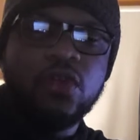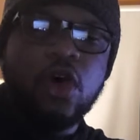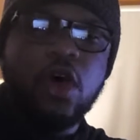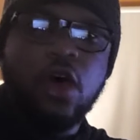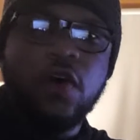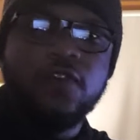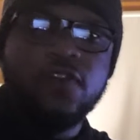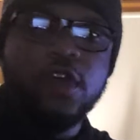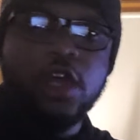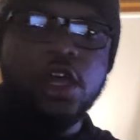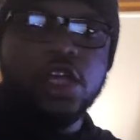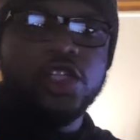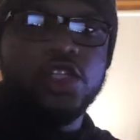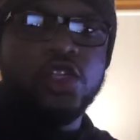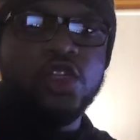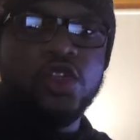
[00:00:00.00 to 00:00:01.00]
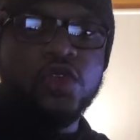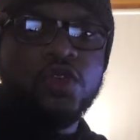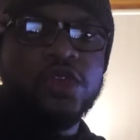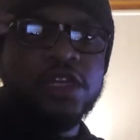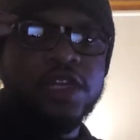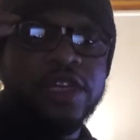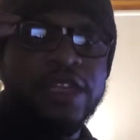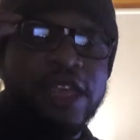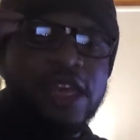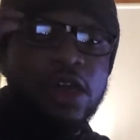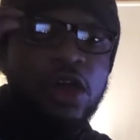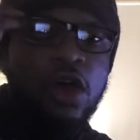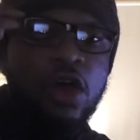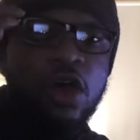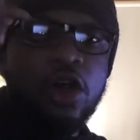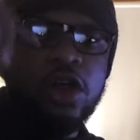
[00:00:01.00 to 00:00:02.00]
off, so you can get
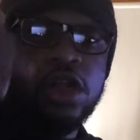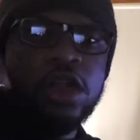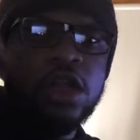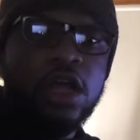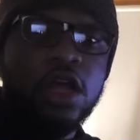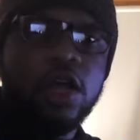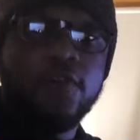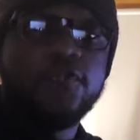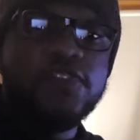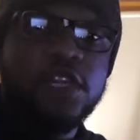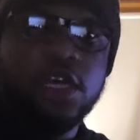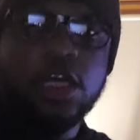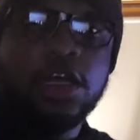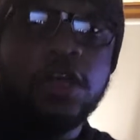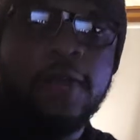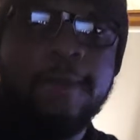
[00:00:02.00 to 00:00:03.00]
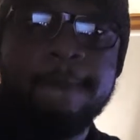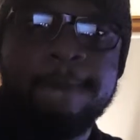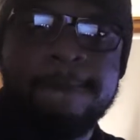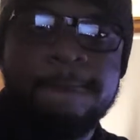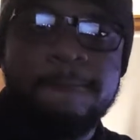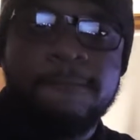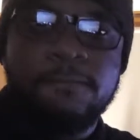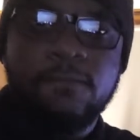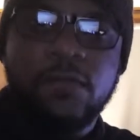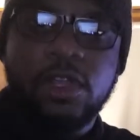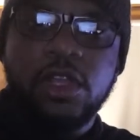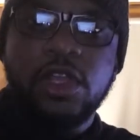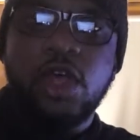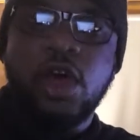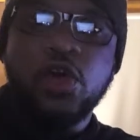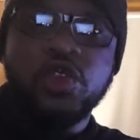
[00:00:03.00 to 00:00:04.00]
all of the,
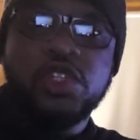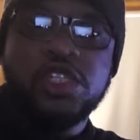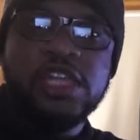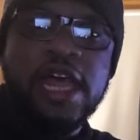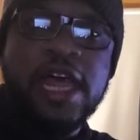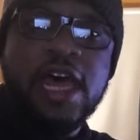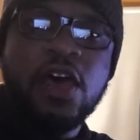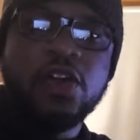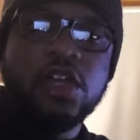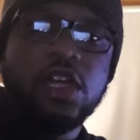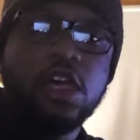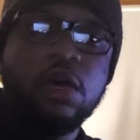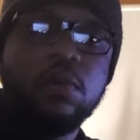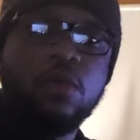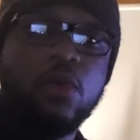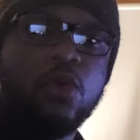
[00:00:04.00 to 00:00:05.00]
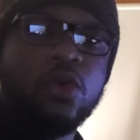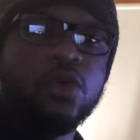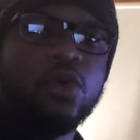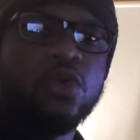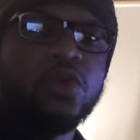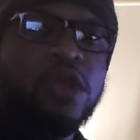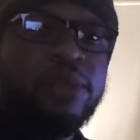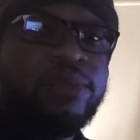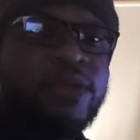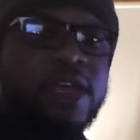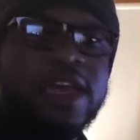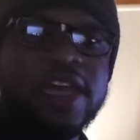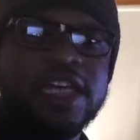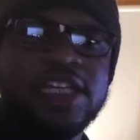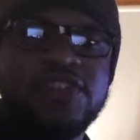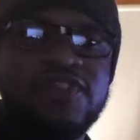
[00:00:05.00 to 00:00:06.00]
you know, sound to come on on the
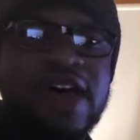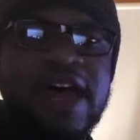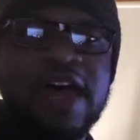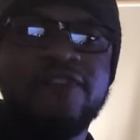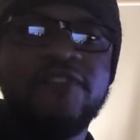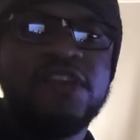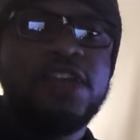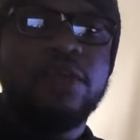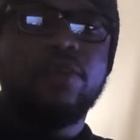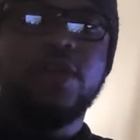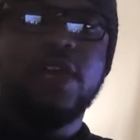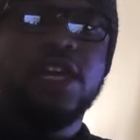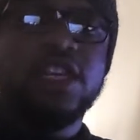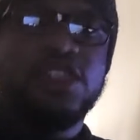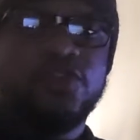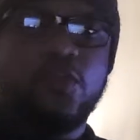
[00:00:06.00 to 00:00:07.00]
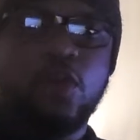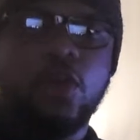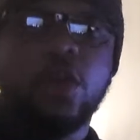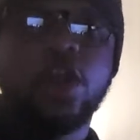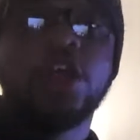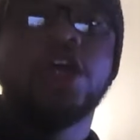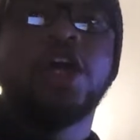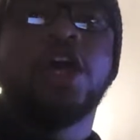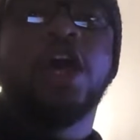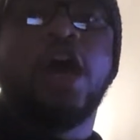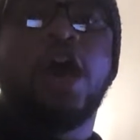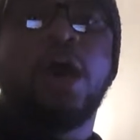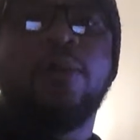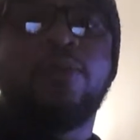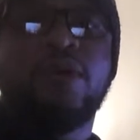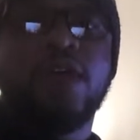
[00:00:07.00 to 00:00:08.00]
PS5 and the PS4.
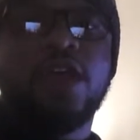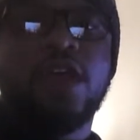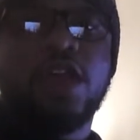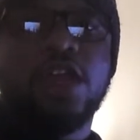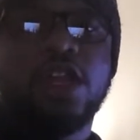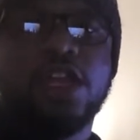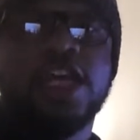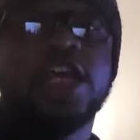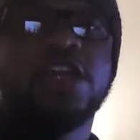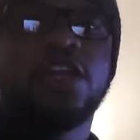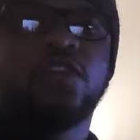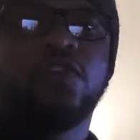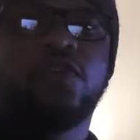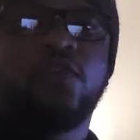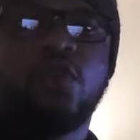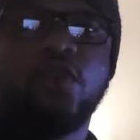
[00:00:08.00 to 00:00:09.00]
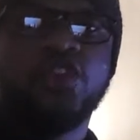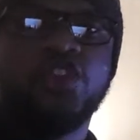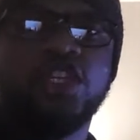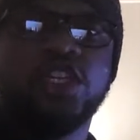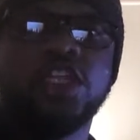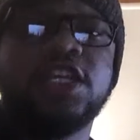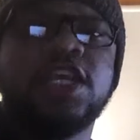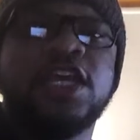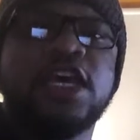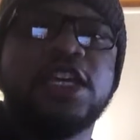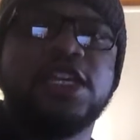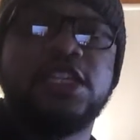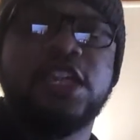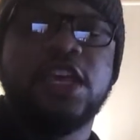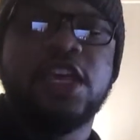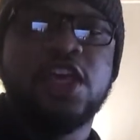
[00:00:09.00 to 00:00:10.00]
Apparently and unfortunately,
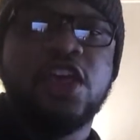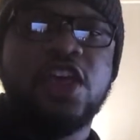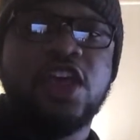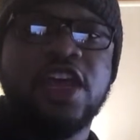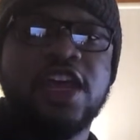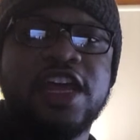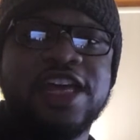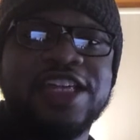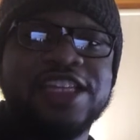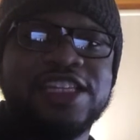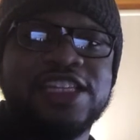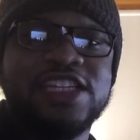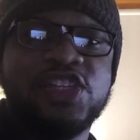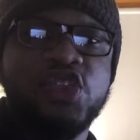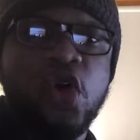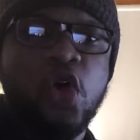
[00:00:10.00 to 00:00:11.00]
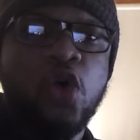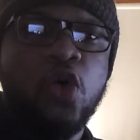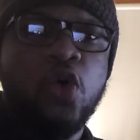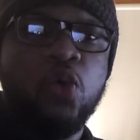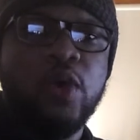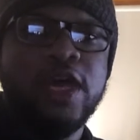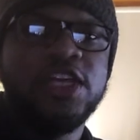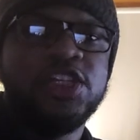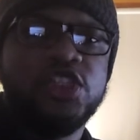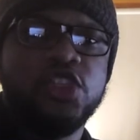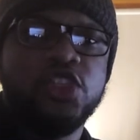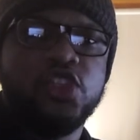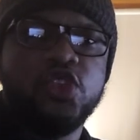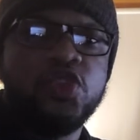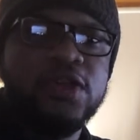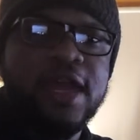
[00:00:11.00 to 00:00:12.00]
there is no way to
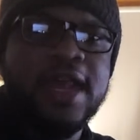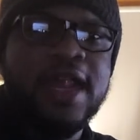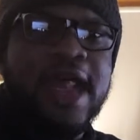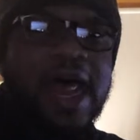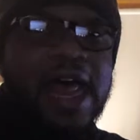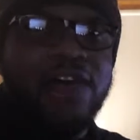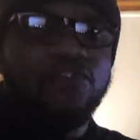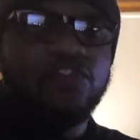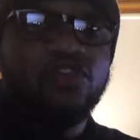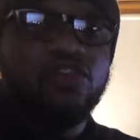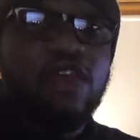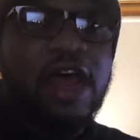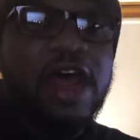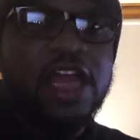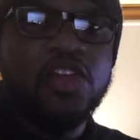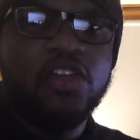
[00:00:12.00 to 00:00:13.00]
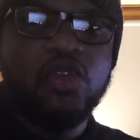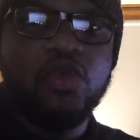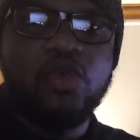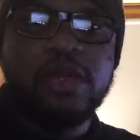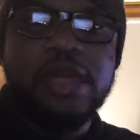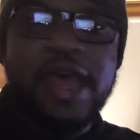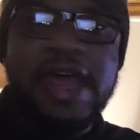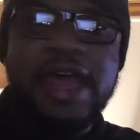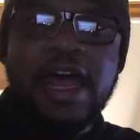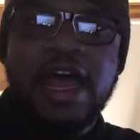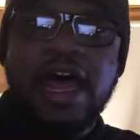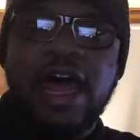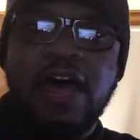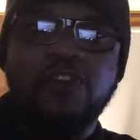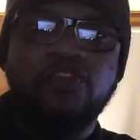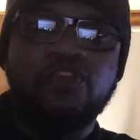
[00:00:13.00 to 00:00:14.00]
do that. I've tried doing that.
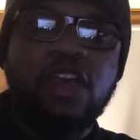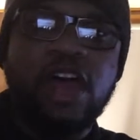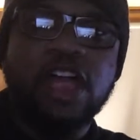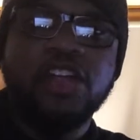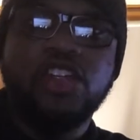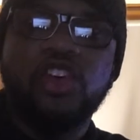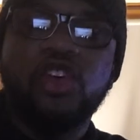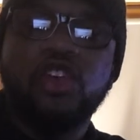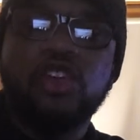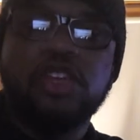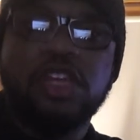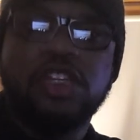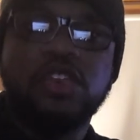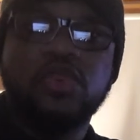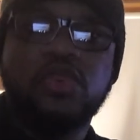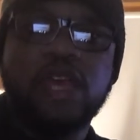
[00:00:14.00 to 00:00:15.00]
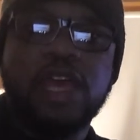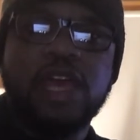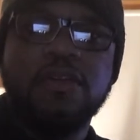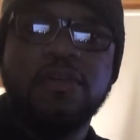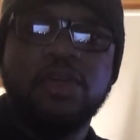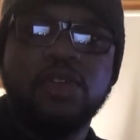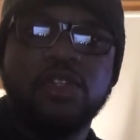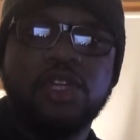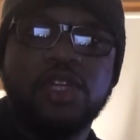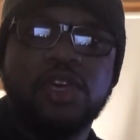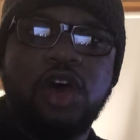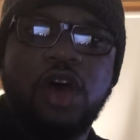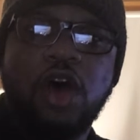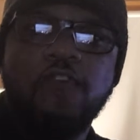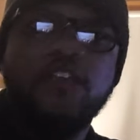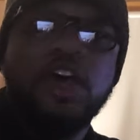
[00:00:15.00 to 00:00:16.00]
I've tried turning the 2K music
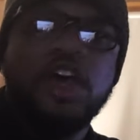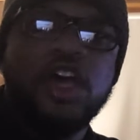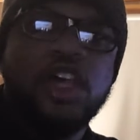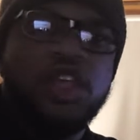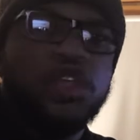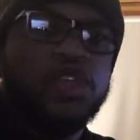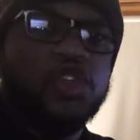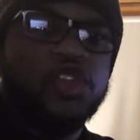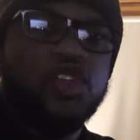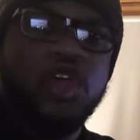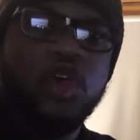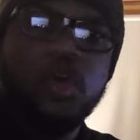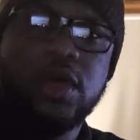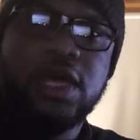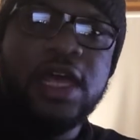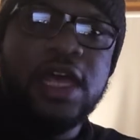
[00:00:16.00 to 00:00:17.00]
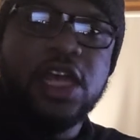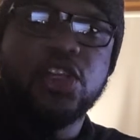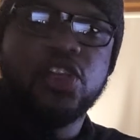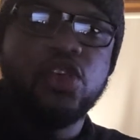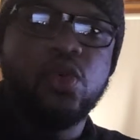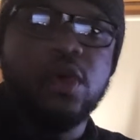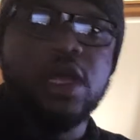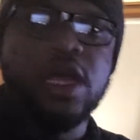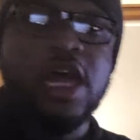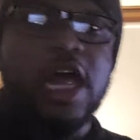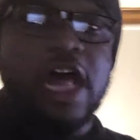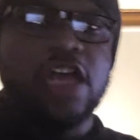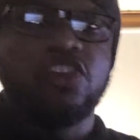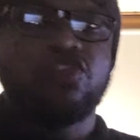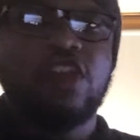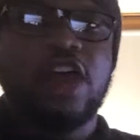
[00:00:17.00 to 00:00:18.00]
off. You still can't do it.
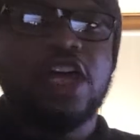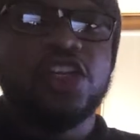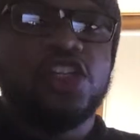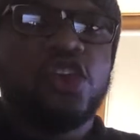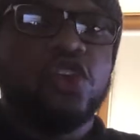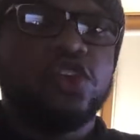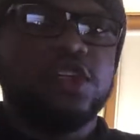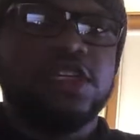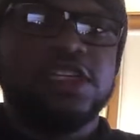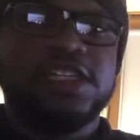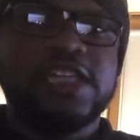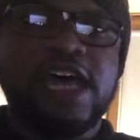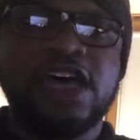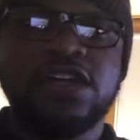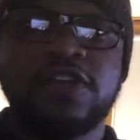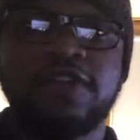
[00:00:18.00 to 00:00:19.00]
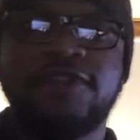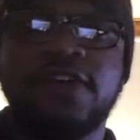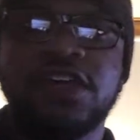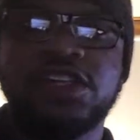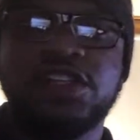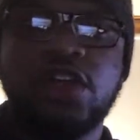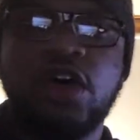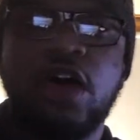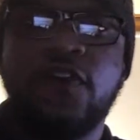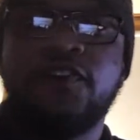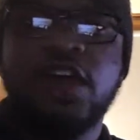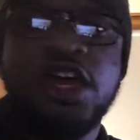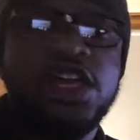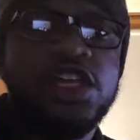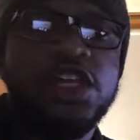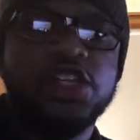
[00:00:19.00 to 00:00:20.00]
I tried turning the sound effects off.
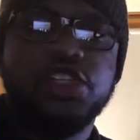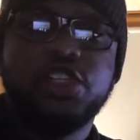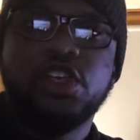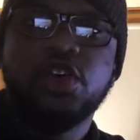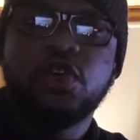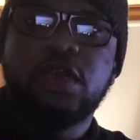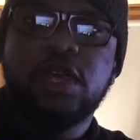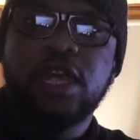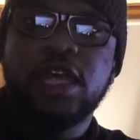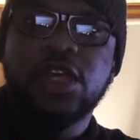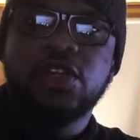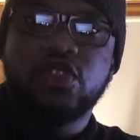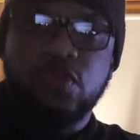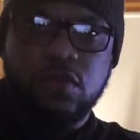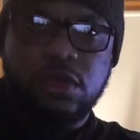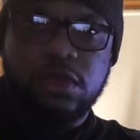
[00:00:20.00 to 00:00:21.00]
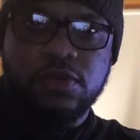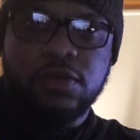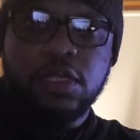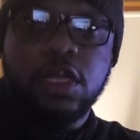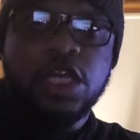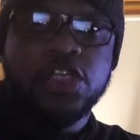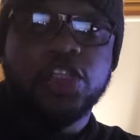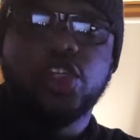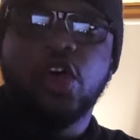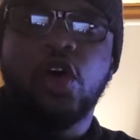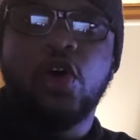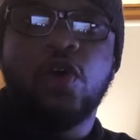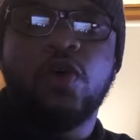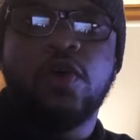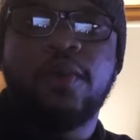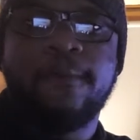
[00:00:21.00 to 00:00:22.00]
You still can't do it.
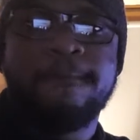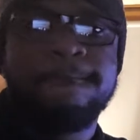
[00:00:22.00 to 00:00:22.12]
So